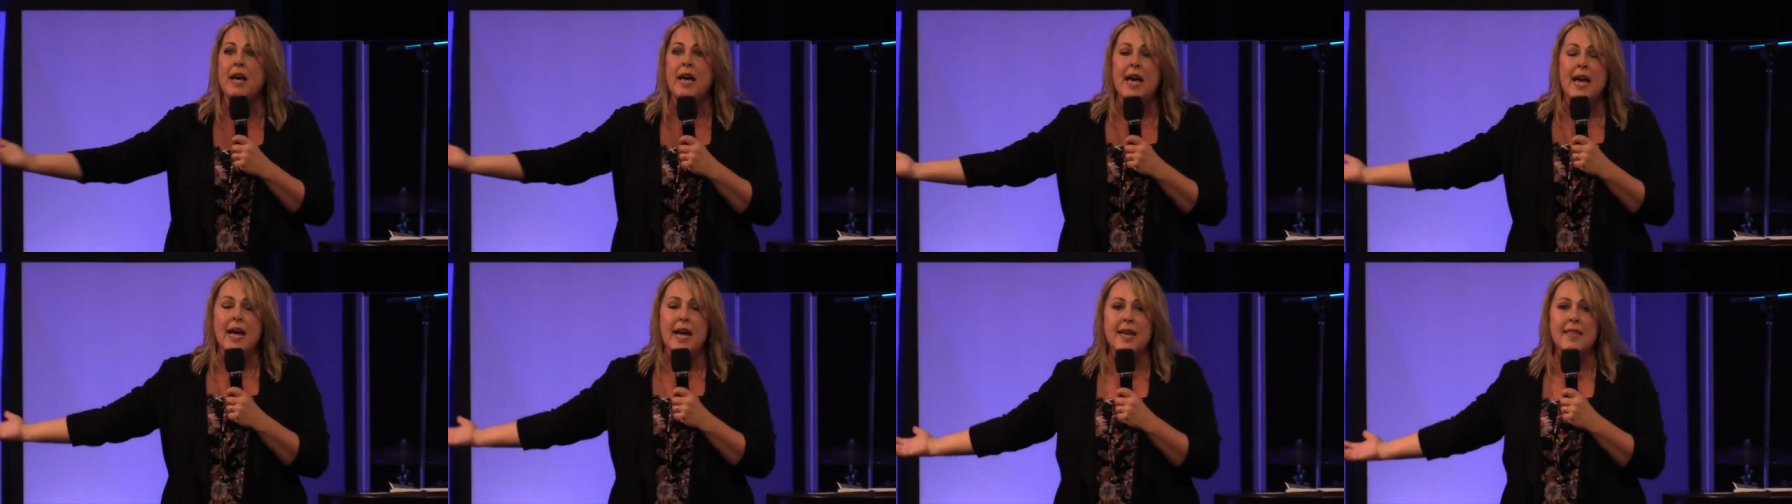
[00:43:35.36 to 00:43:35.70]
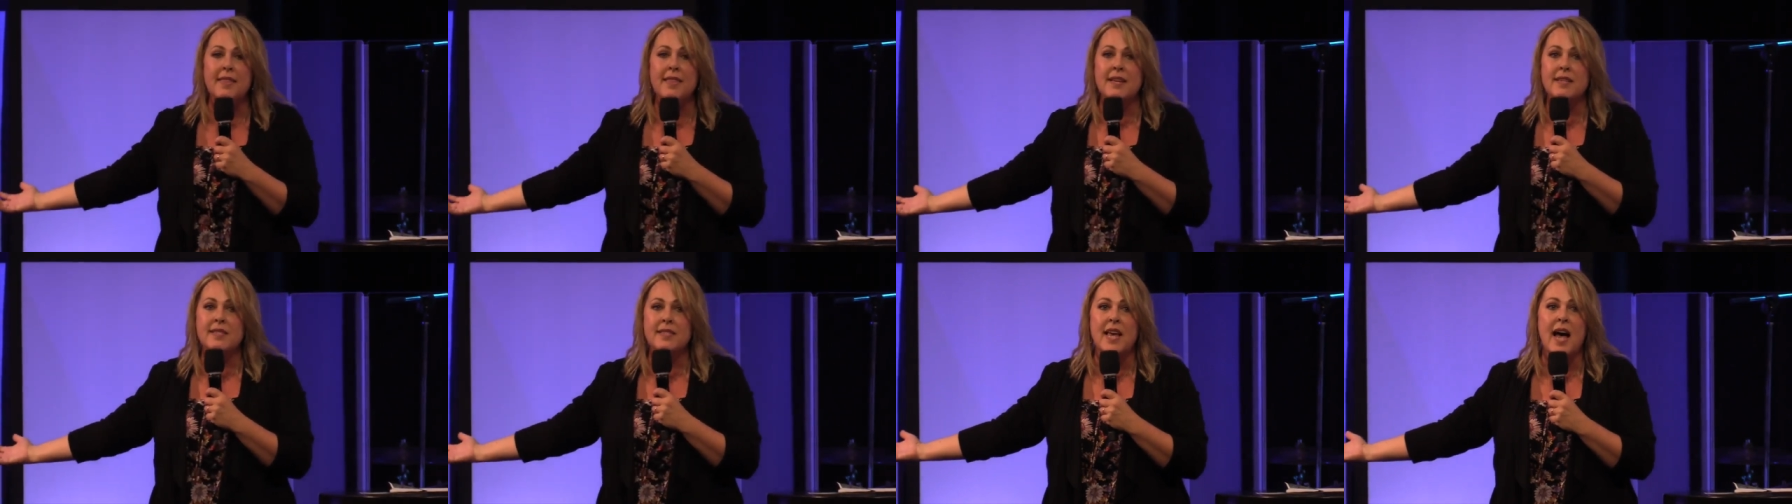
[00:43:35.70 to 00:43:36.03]
in
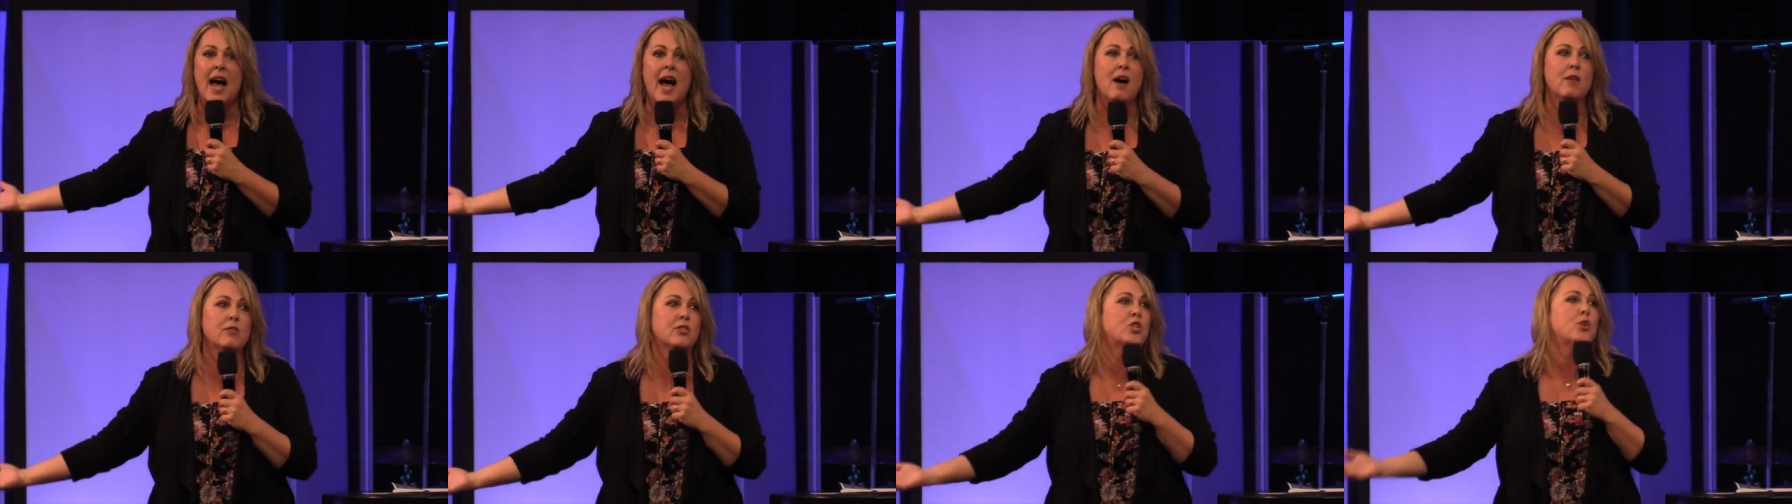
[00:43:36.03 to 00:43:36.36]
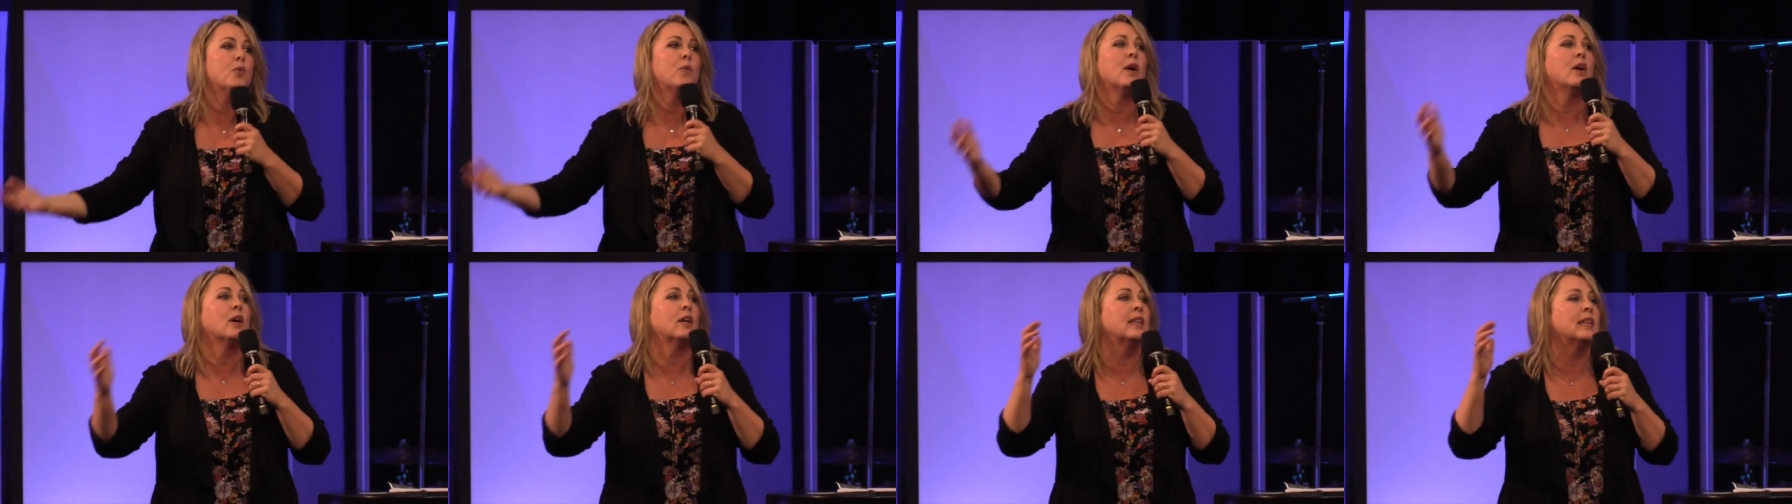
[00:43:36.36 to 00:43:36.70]
this house. You
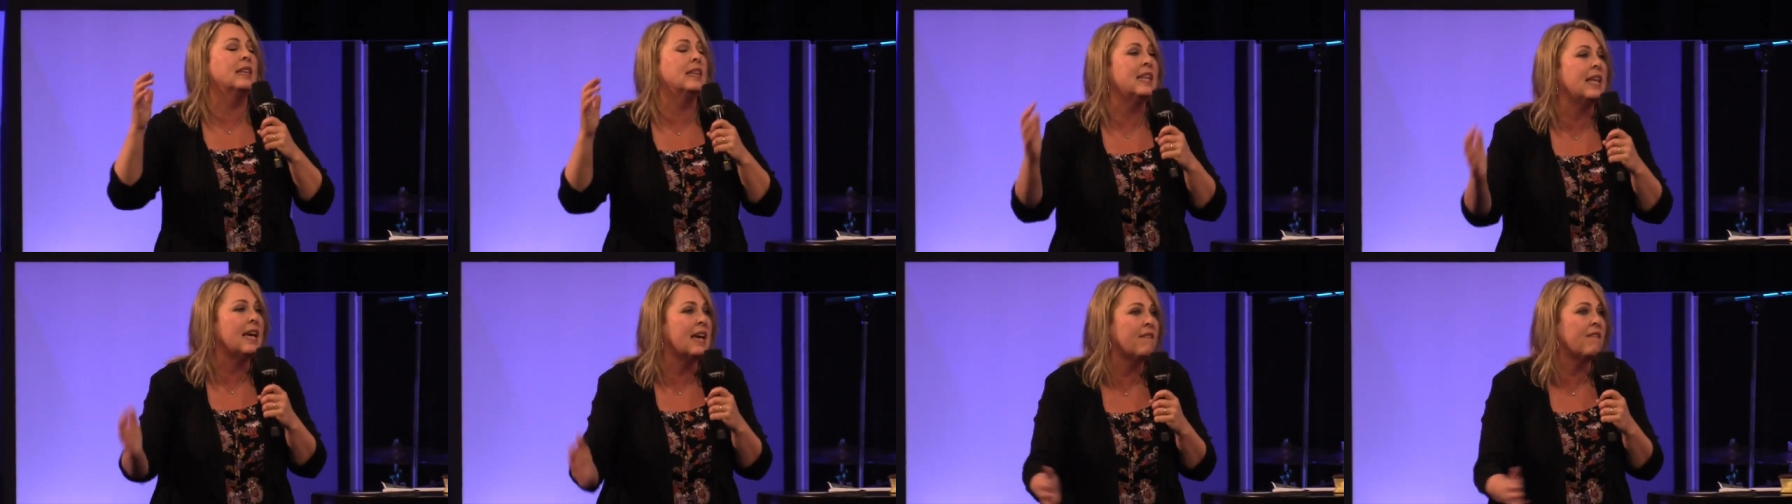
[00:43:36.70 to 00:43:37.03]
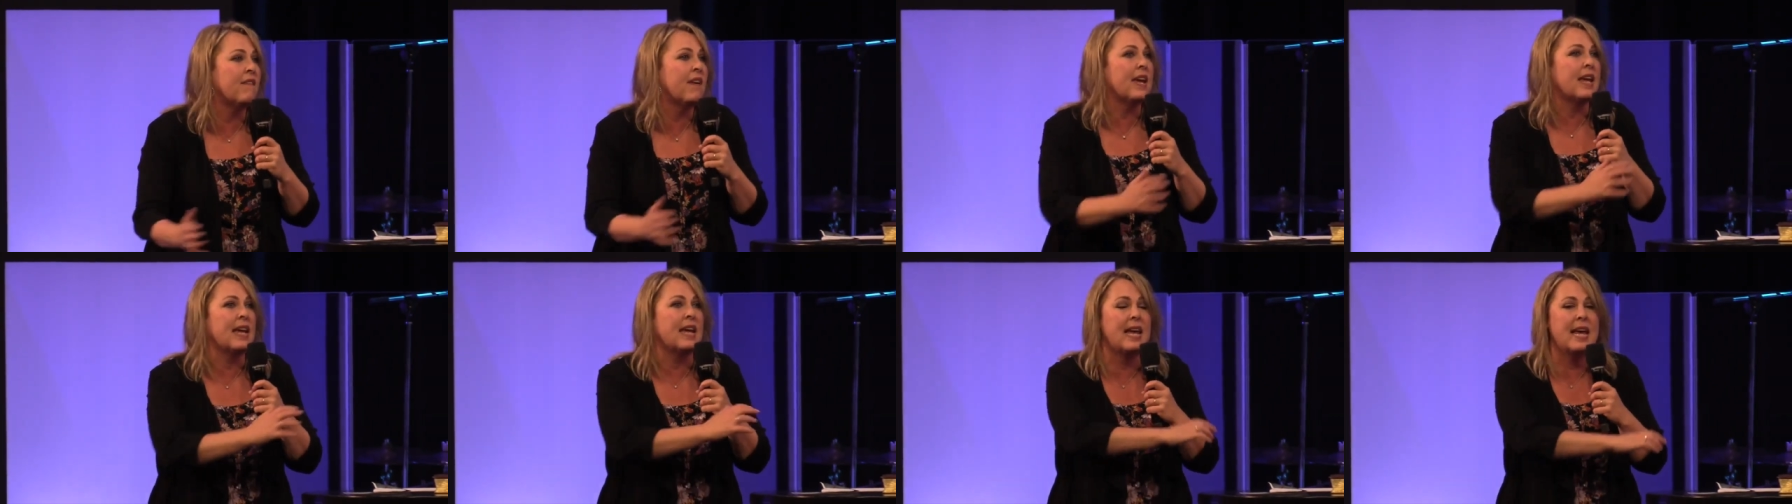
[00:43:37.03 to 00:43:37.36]
are
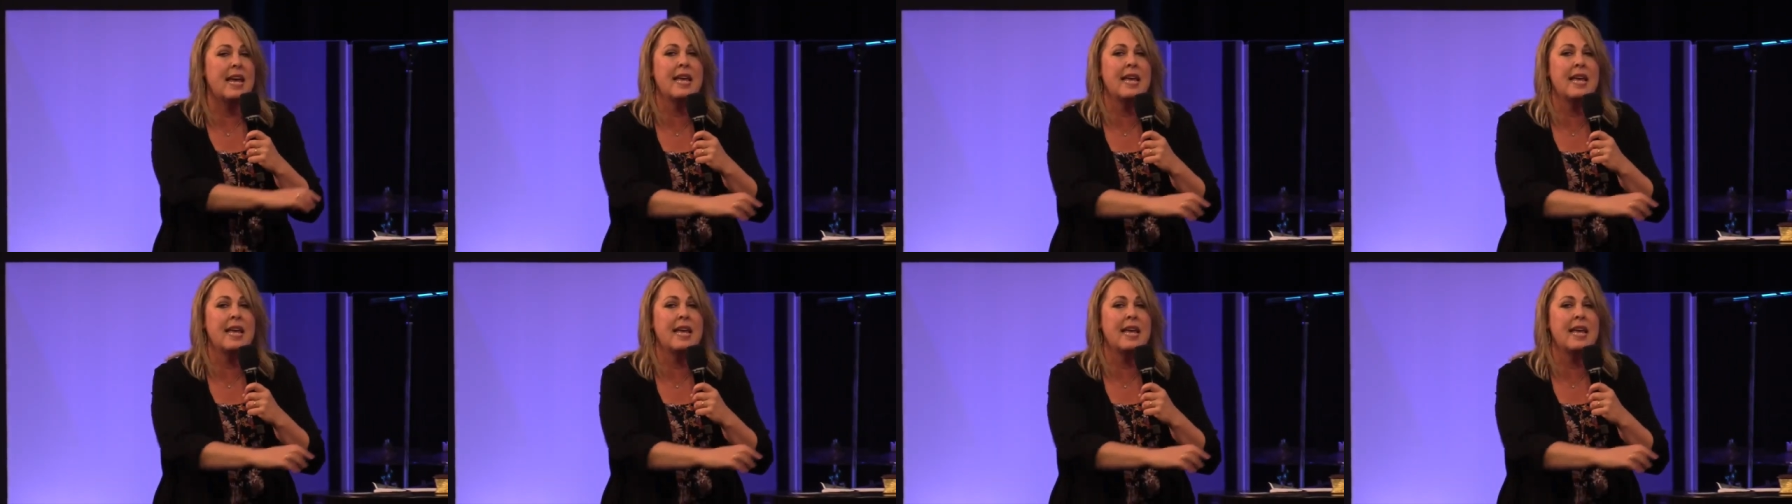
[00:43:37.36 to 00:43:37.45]
living